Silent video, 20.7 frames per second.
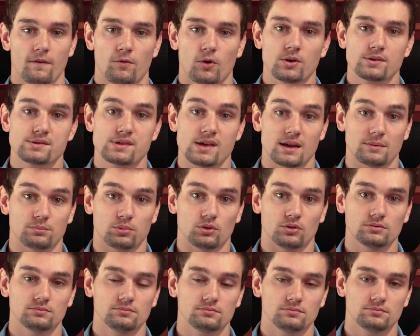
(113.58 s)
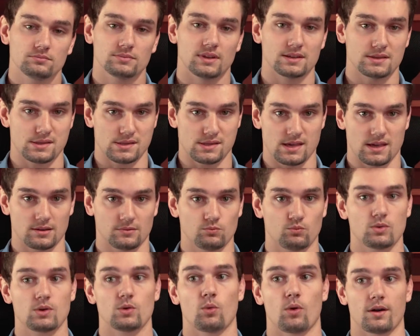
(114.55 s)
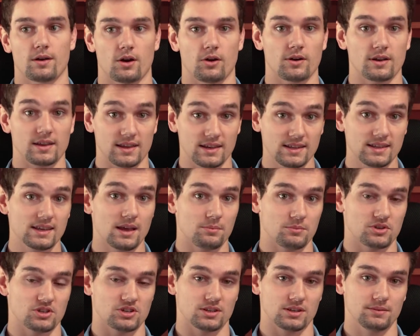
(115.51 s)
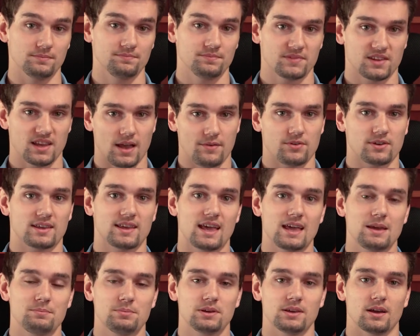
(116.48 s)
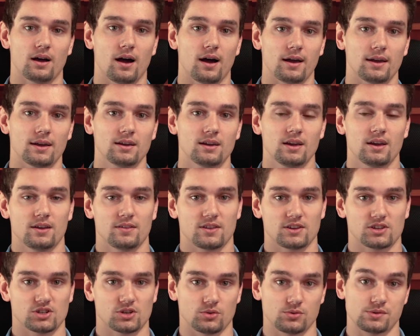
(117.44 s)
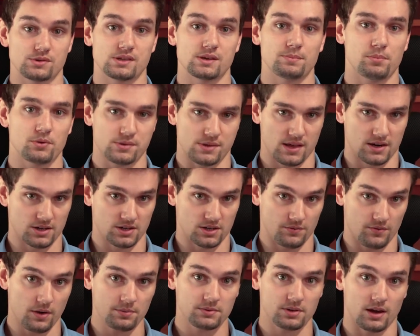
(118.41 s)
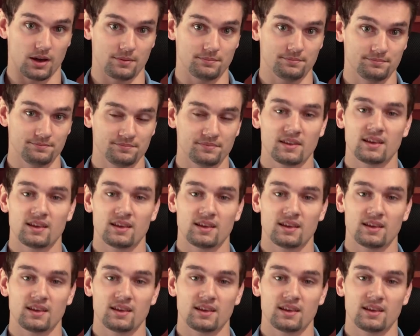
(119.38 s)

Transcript: For example, let's say we want our EDM machine to have a KPI that shows the percentage of uptime,